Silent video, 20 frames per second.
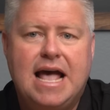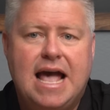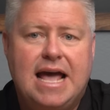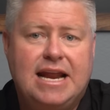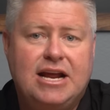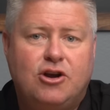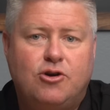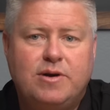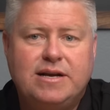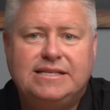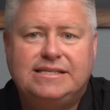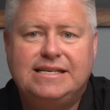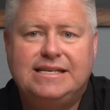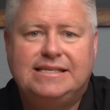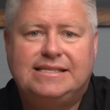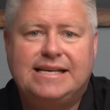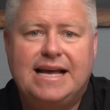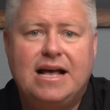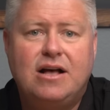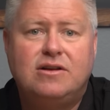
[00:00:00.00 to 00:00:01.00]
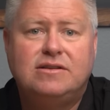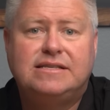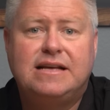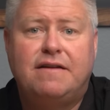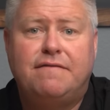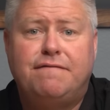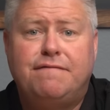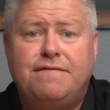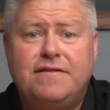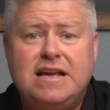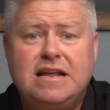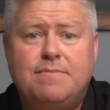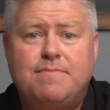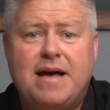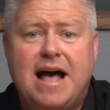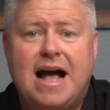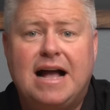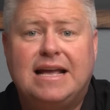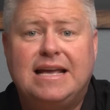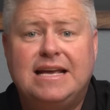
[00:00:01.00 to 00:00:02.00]
and increasing sales that feed
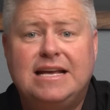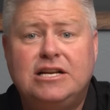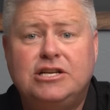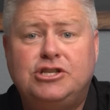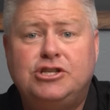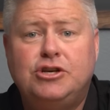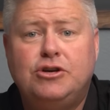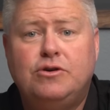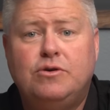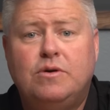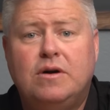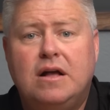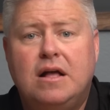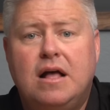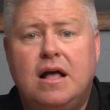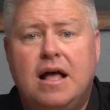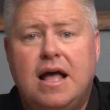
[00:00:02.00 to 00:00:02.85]
back into